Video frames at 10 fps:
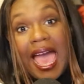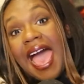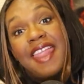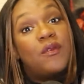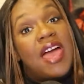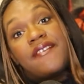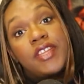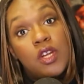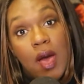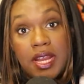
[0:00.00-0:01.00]
I don't have to
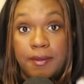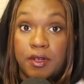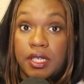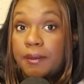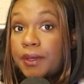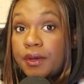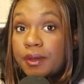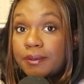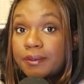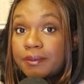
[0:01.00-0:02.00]
know how to build a
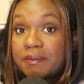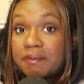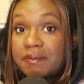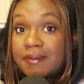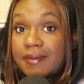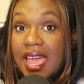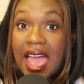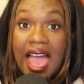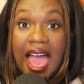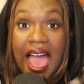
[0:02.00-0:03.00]
computer.
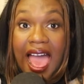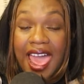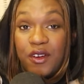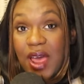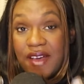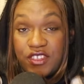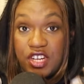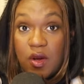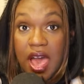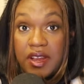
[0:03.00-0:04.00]
I don't have to
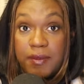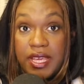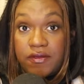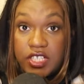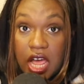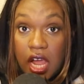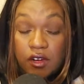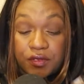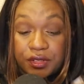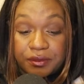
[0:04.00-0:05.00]
know how to be a
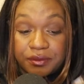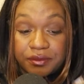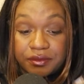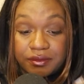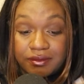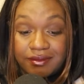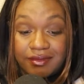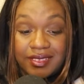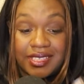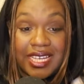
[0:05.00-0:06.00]
photographer.
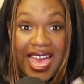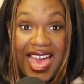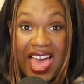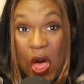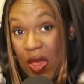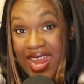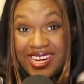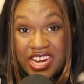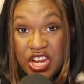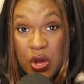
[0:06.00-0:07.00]
All I
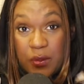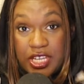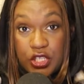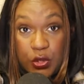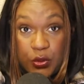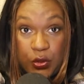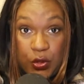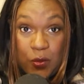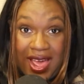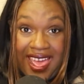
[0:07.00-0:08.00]
need to know is, who
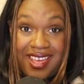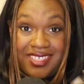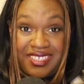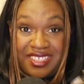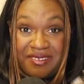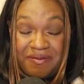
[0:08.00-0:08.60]
do I ask?